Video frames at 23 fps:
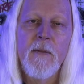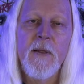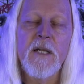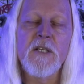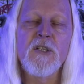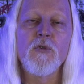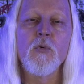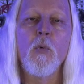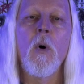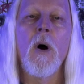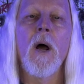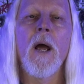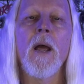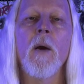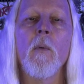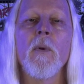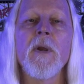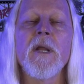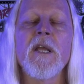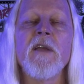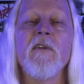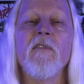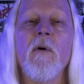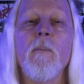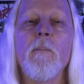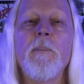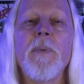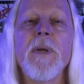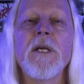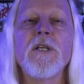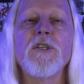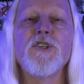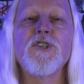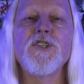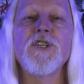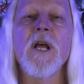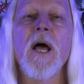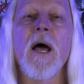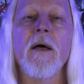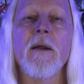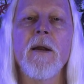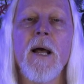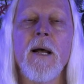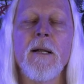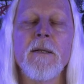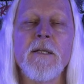That's why I want to give a big
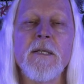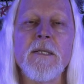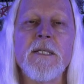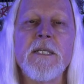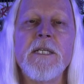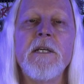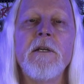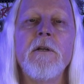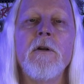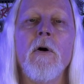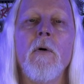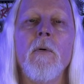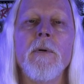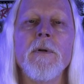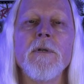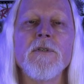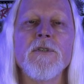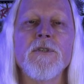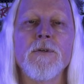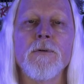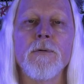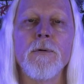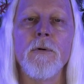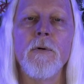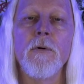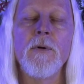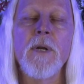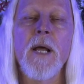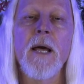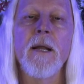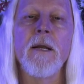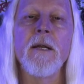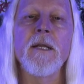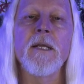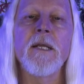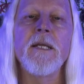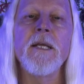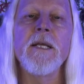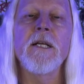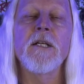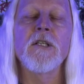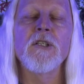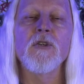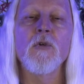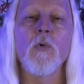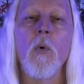shout out to Tito and his crew down at
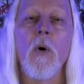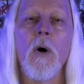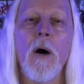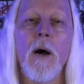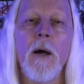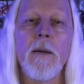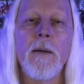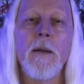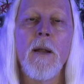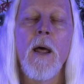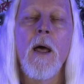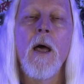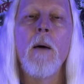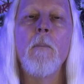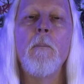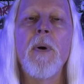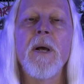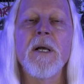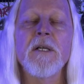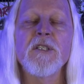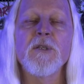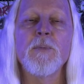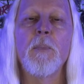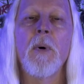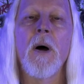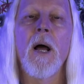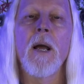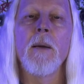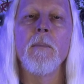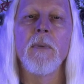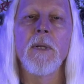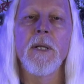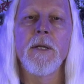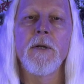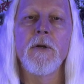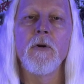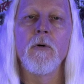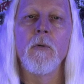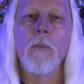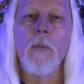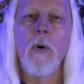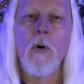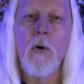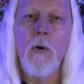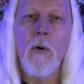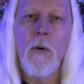Geek Squad Best Buy Millenia
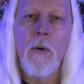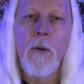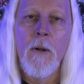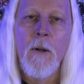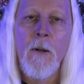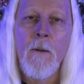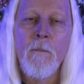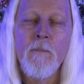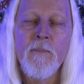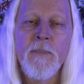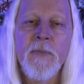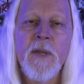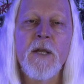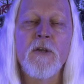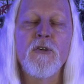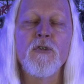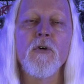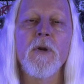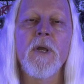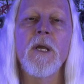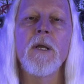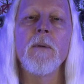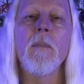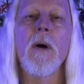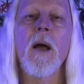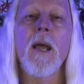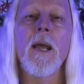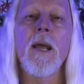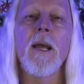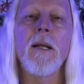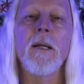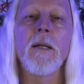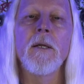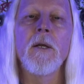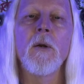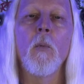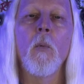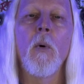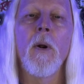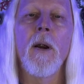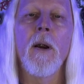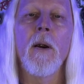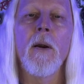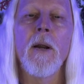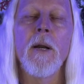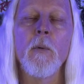Mall. They took in my
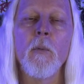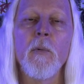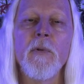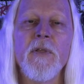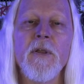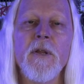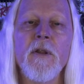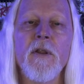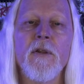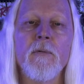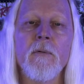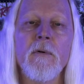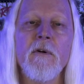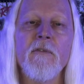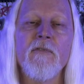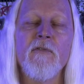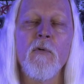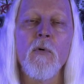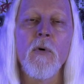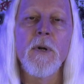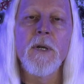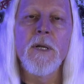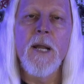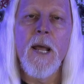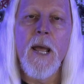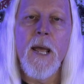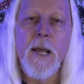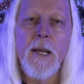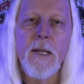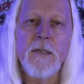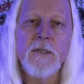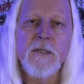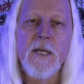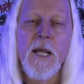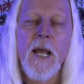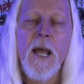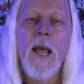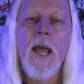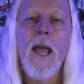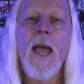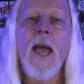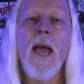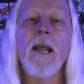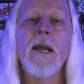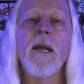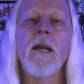Alienware and within three or four days
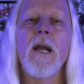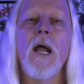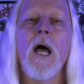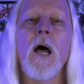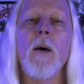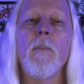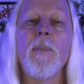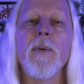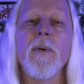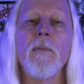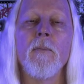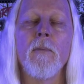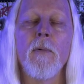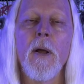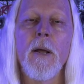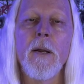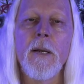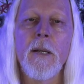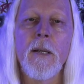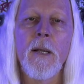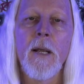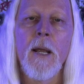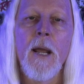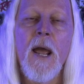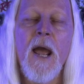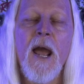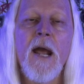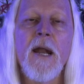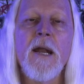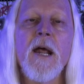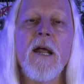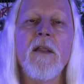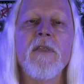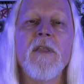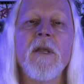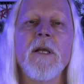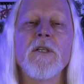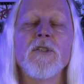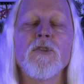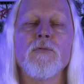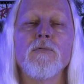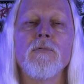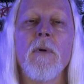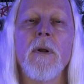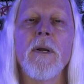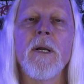had it up and running, and that
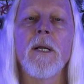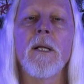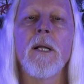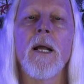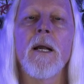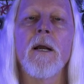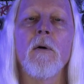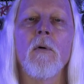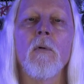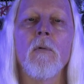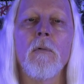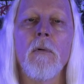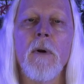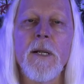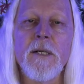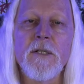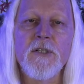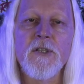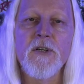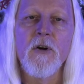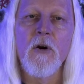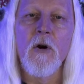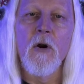thing's running like a race